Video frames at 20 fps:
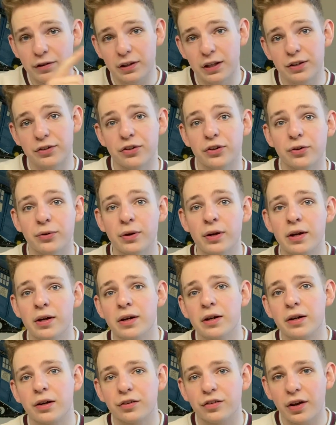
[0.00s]
do,
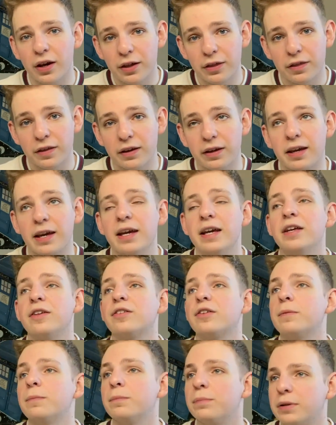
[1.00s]
because I think it is
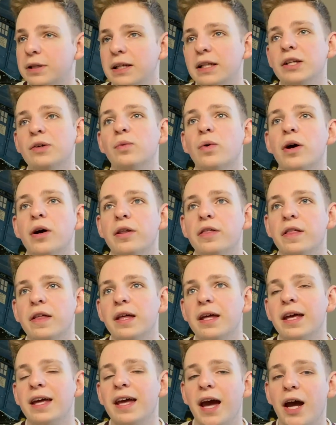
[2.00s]
completely worth
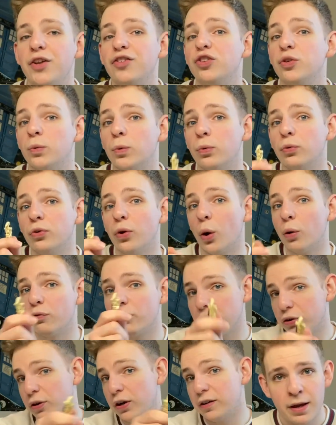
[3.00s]
it and you will not
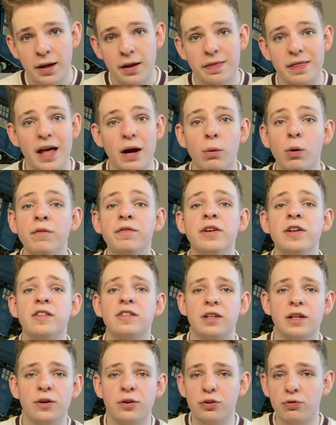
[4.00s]
regret it. Now
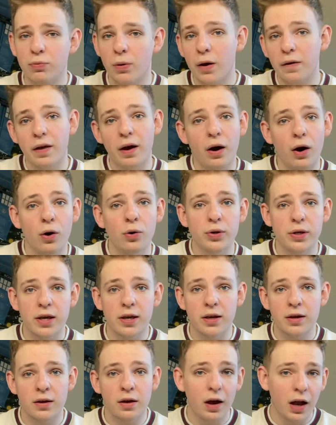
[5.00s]
obviously throughout that whole
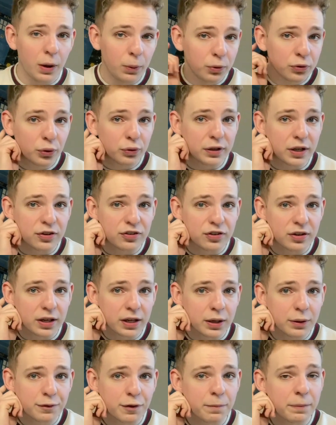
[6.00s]
year I was
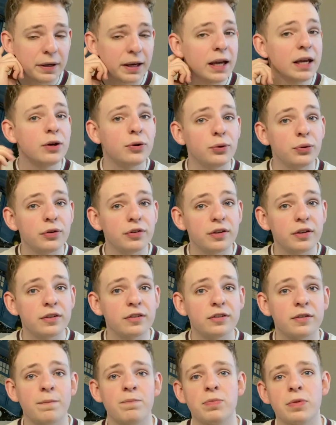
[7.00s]
auditioning for BA
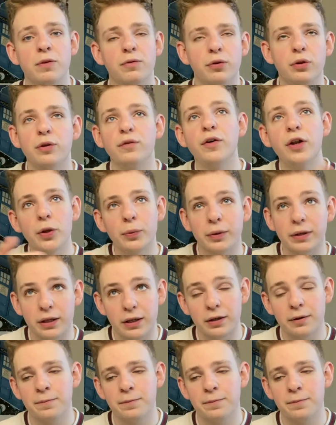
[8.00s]
courses for the following year.